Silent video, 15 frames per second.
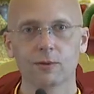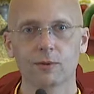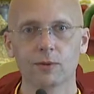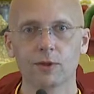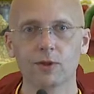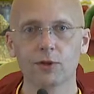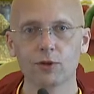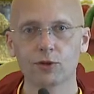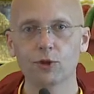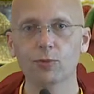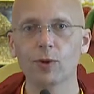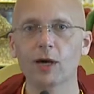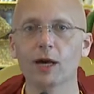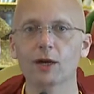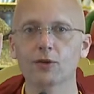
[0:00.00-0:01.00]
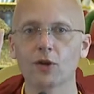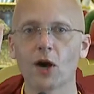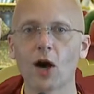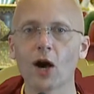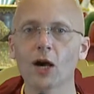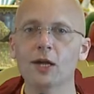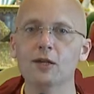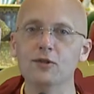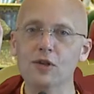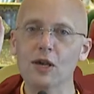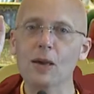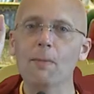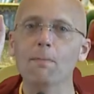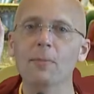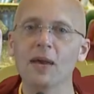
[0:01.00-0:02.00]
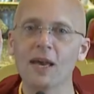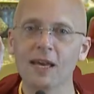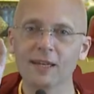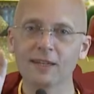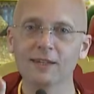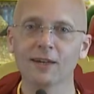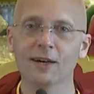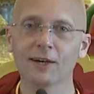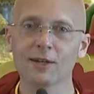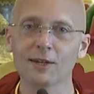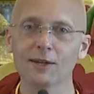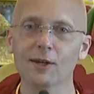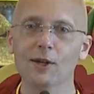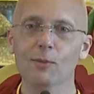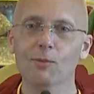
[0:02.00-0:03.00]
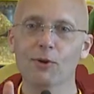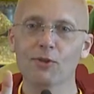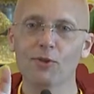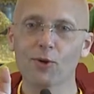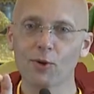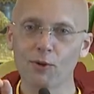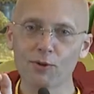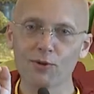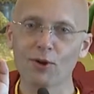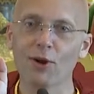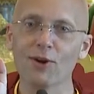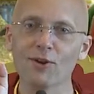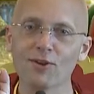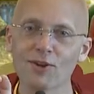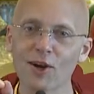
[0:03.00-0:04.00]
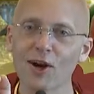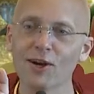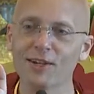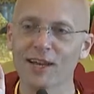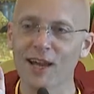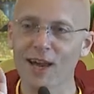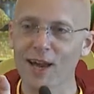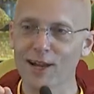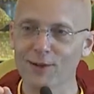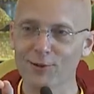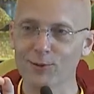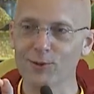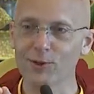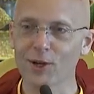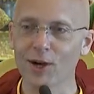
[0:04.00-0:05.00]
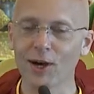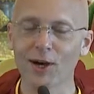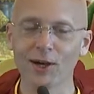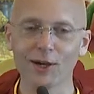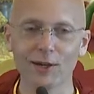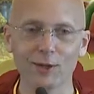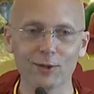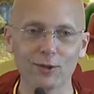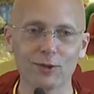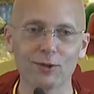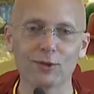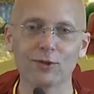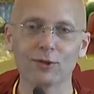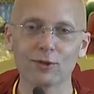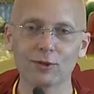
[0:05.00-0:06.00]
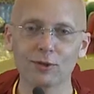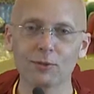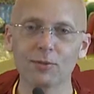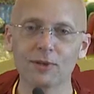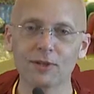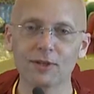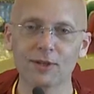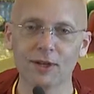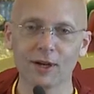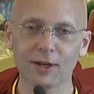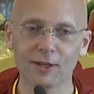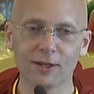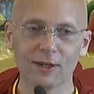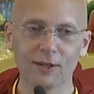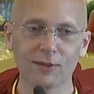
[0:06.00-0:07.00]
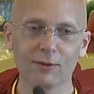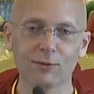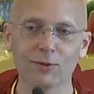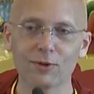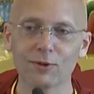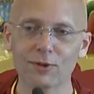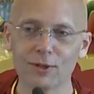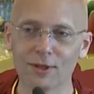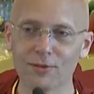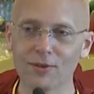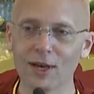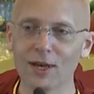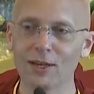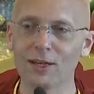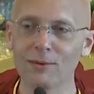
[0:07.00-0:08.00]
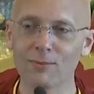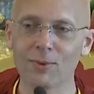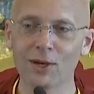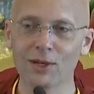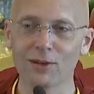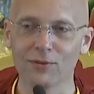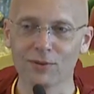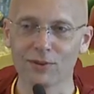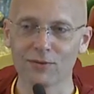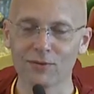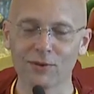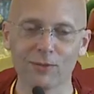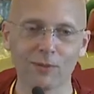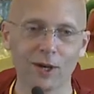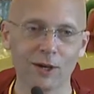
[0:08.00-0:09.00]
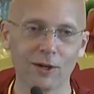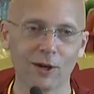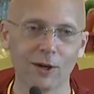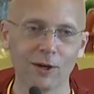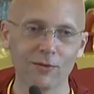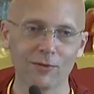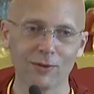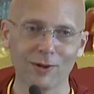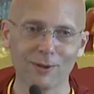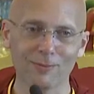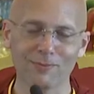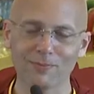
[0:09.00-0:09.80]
the stupa has eyes painted on it, but those are not actual eyes, and so the stupa did not receive any benefit from that offering.